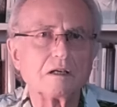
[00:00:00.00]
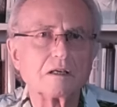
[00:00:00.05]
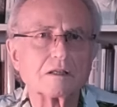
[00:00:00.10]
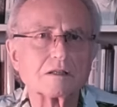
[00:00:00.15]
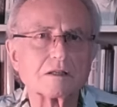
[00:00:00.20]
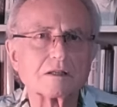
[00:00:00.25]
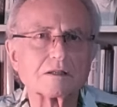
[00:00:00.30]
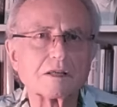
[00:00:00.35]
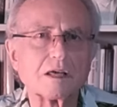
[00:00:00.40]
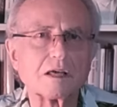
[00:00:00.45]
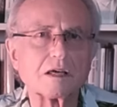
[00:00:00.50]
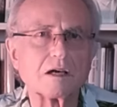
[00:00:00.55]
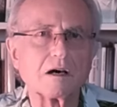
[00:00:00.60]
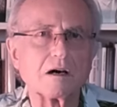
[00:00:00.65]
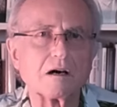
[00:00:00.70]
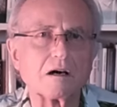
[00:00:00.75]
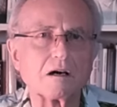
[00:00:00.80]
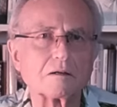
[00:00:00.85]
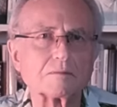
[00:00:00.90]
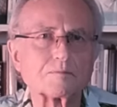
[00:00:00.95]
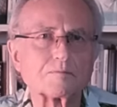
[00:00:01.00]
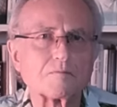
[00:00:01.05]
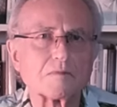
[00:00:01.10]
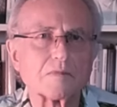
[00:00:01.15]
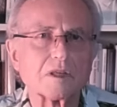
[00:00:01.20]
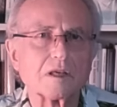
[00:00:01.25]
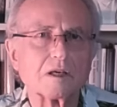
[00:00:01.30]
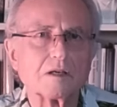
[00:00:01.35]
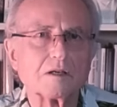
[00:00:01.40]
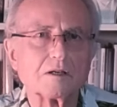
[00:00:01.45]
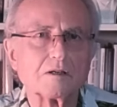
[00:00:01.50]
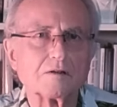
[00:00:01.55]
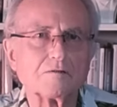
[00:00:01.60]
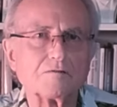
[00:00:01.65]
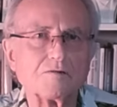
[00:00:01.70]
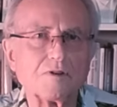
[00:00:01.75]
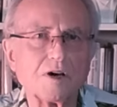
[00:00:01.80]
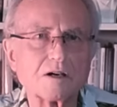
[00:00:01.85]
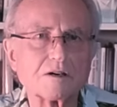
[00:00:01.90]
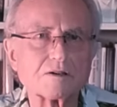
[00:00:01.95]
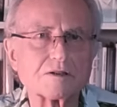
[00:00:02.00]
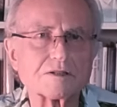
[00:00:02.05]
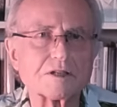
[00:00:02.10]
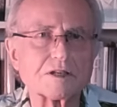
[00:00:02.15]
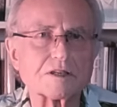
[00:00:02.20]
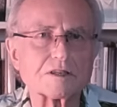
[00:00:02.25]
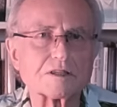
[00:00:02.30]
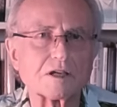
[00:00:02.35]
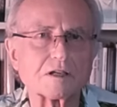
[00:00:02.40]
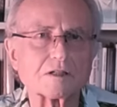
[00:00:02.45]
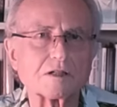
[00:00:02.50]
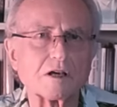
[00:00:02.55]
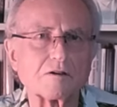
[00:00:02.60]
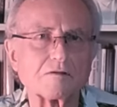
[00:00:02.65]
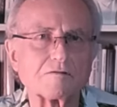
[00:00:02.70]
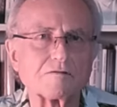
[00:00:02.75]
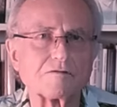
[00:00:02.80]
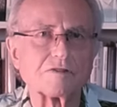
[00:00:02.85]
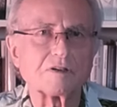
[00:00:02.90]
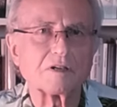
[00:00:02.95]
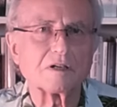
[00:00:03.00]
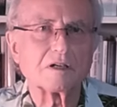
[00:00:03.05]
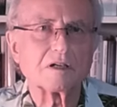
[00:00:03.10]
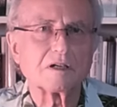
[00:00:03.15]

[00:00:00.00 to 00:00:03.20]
that they are viruses that have